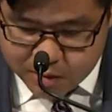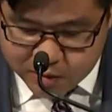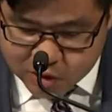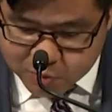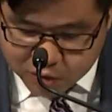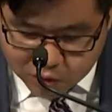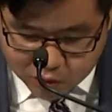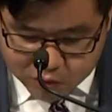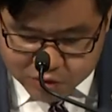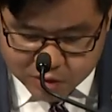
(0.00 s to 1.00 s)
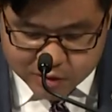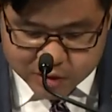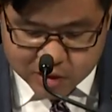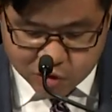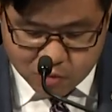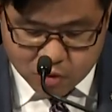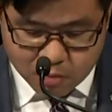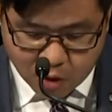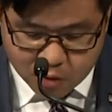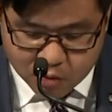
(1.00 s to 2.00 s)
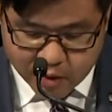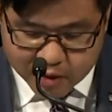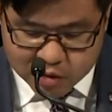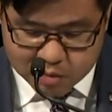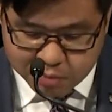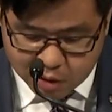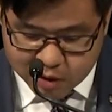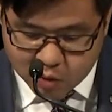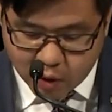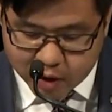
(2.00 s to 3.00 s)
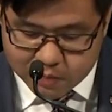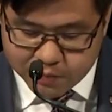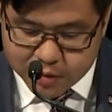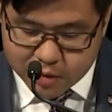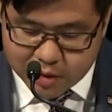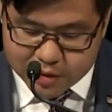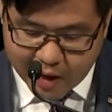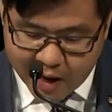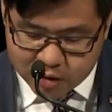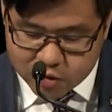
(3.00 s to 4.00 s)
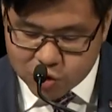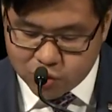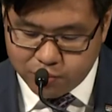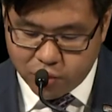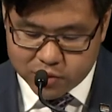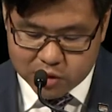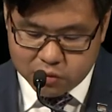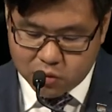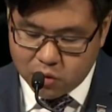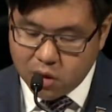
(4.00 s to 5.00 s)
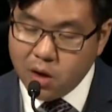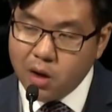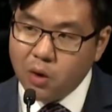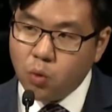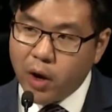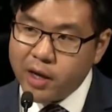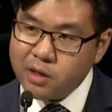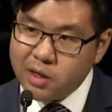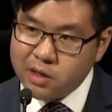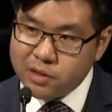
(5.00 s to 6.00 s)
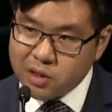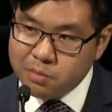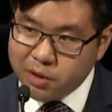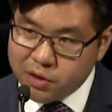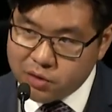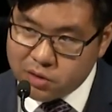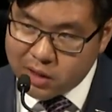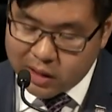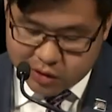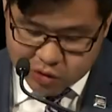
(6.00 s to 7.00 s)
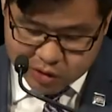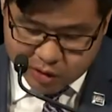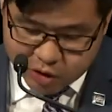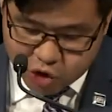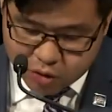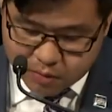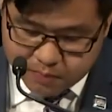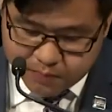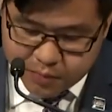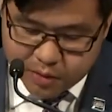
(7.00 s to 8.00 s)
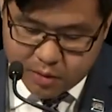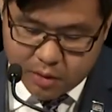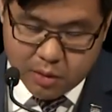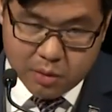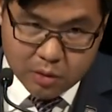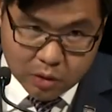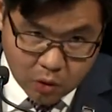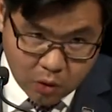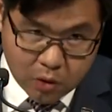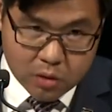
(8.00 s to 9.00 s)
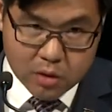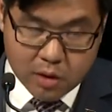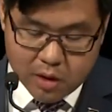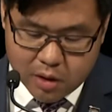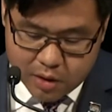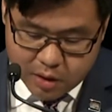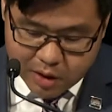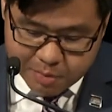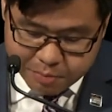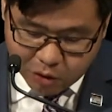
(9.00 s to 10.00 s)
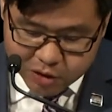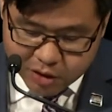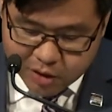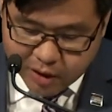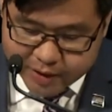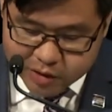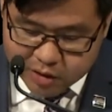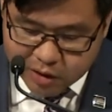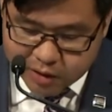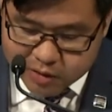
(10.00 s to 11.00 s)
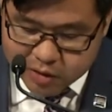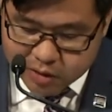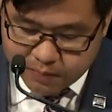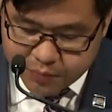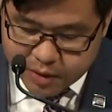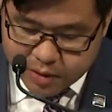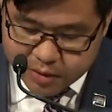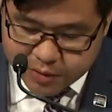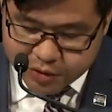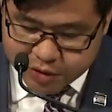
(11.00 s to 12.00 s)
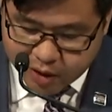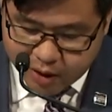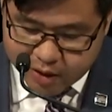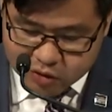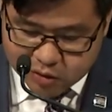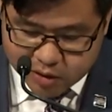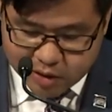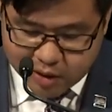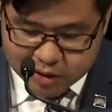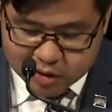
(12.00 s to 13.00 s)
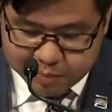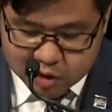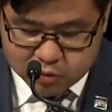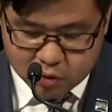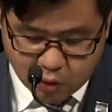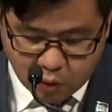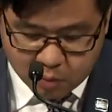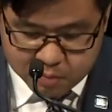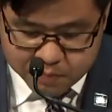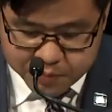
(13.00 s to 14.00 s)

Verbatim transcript: This is because considerable moral and symbolic weight is added to a principle when it is embedded in legislation. The law, embodying as it does the societally acceptable norm,